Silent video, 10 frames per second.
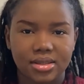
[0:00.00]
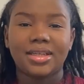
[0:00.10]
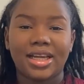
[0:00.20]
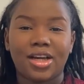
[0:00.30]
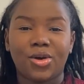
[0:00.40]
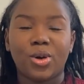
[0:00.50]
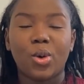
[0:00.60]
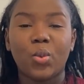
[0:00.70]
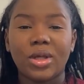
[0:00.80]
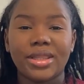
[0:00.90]
Now,
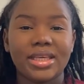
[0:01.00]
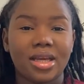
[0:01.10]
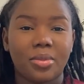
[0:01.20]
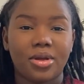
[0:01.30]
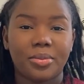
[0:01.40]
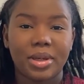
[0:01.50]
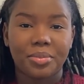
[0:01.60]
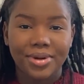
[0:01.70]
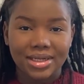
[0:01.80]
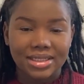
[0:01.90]
one thing about my
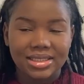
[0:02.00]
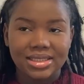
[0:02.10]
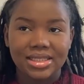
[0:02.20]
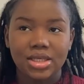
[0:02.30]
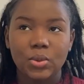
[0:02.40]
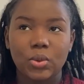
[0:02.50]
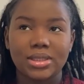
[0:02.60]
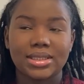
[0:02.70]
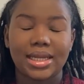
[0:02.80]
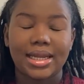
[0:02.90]
pregnancy
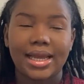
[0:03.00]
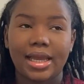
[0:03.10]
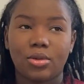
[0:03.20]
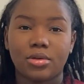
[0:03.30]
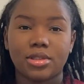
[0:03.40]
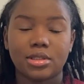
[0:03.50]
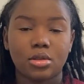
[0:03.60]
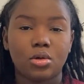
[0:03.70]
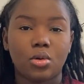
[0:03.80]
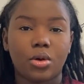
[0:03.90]
was that I was
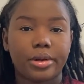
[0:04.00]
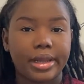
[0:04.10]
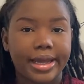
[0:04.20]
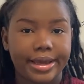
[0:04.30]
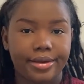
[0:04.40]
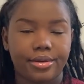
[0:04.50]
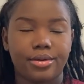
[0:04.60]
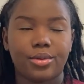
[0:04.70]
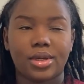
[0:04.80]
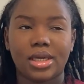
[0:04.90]
low on
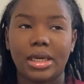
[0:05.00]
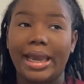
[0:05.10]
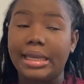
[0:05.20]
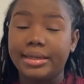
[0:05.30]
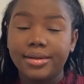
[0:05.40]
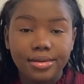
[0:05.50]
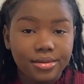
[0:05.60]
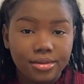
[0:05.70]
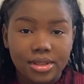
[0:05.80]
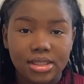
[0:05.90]
iron. Okay, I didn't
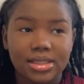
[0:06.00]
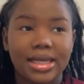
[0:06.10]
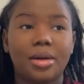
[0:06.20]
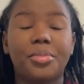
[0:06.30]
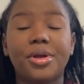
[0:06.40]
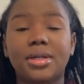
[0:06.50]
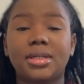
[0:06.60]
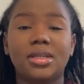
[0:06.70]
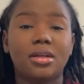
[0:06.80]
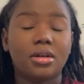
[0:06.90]
know this, and
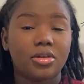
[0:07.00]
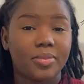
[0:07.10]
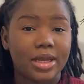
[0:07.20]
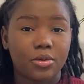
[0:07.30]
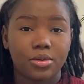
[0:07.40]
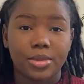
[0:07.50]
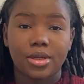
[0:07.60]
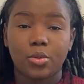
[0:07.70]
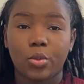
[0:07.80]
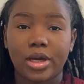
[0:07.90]
apparently a lot of Black
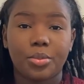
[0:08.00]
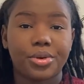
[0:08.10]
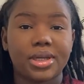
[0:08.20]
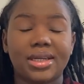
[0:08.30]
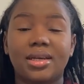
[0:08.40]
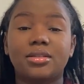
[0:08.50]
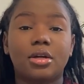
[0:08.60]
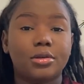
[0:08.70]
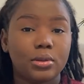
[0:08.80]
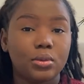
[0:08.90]
women while pregnant
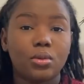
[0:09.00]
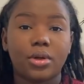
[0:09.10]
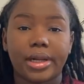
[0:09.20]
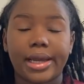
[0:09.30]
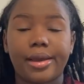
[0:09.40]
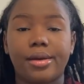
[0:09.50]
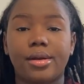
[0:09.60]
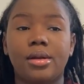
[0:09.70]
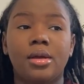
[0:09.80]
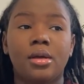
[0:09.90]
are low on
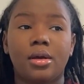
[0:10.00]
iron.